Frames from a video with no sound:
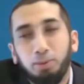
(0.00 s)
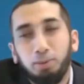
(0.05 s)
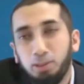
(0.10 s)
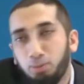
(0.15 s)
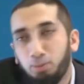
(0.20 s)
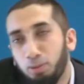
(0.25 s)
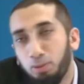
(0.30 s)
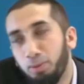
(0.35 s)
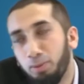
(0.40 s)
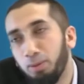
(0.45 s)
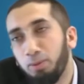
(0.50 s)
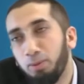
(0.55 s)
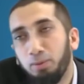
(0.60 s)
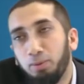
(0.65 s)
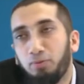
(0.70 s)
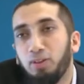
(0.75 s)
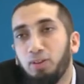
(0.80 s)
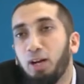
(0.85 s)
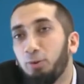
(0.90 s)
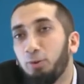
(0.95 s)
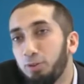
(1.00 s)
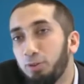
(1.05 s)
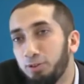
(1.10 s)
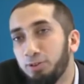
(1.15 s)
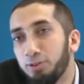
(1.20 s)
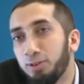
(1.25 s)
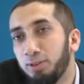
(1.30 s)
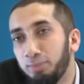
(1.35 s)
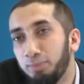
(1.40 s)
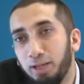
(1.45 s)
with a baseball bat, maybe flowers
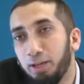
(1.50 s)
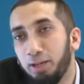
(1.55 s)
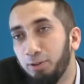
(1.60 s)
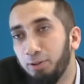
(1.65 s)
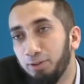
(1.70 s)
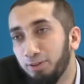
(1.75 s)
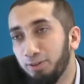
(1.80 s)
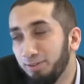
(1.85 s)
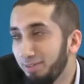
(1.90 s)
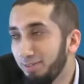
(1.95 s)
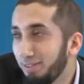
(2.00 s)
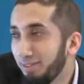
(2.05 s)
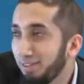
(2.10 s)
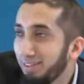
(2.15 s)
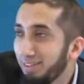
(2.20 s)
or something, I don't know.